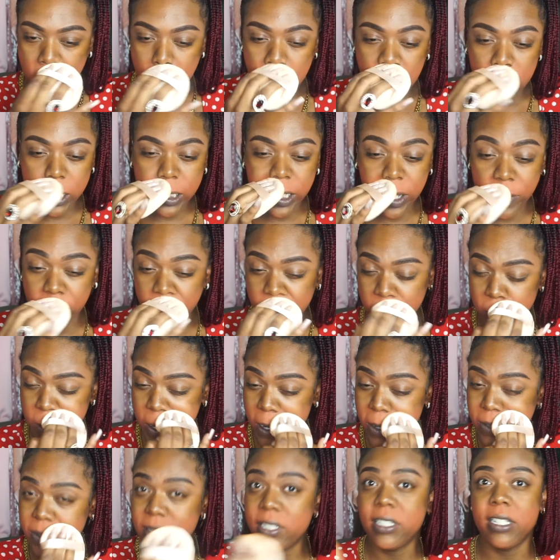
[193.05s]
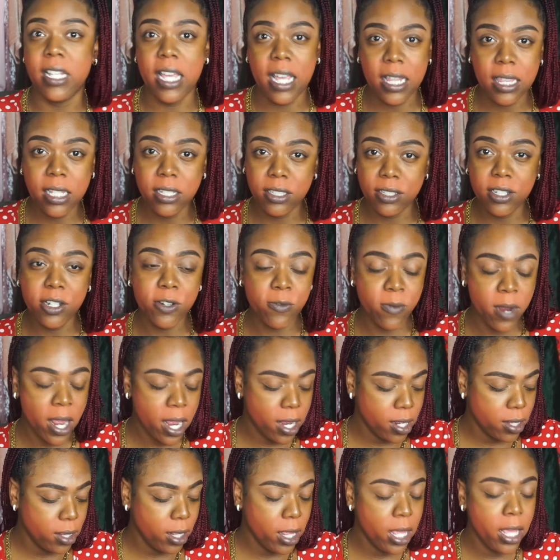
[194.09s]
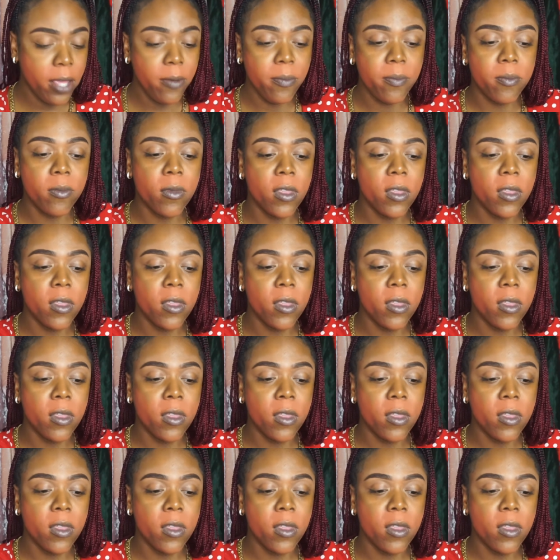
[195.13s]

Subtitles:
because if you don't set this correctly,